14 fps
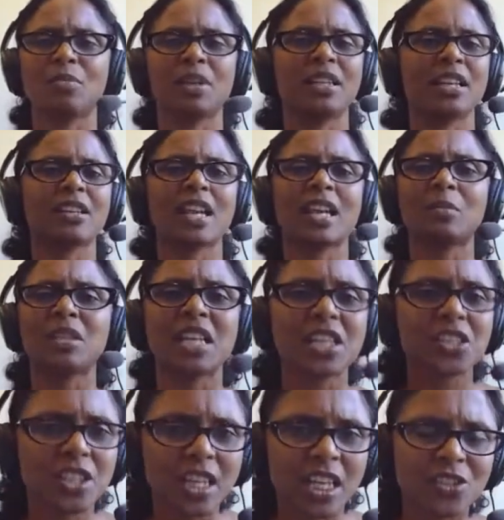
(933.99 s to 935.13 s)
building
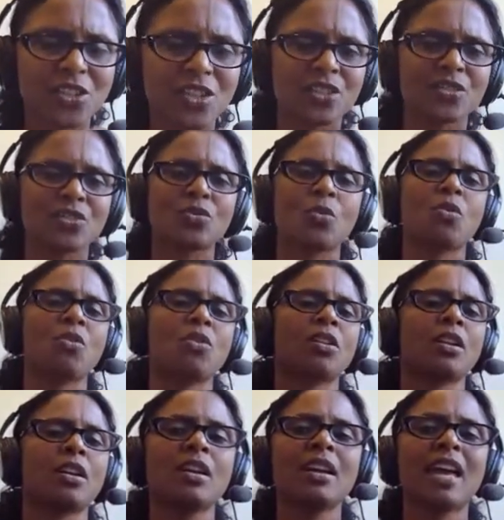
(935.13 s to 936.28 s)
recommendation engines
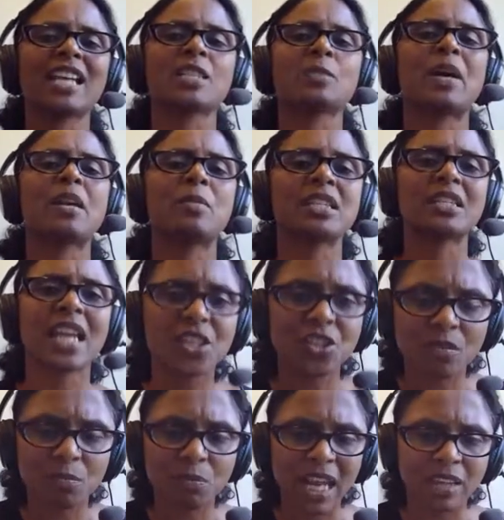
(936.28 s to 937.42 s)
or
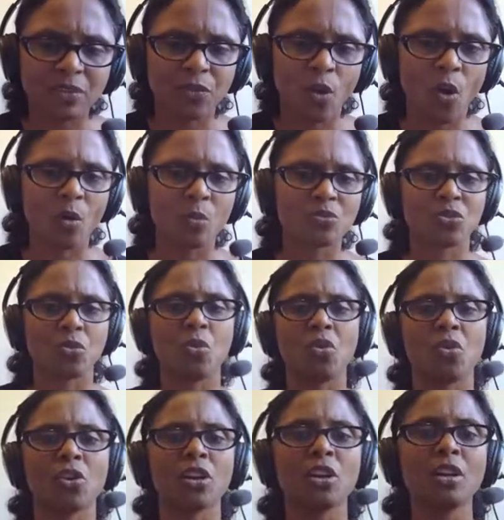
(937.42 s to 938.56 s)
experimentation platforms
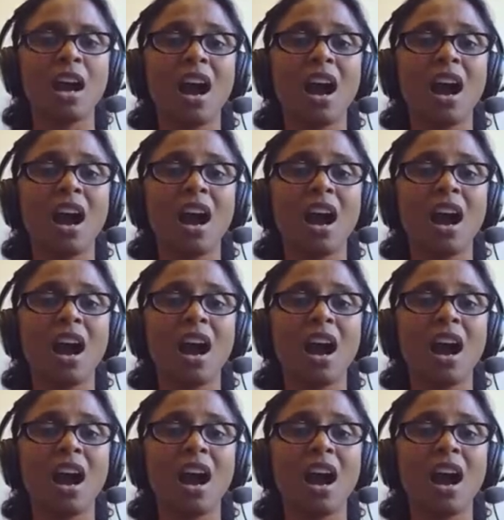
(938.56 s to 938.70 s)
or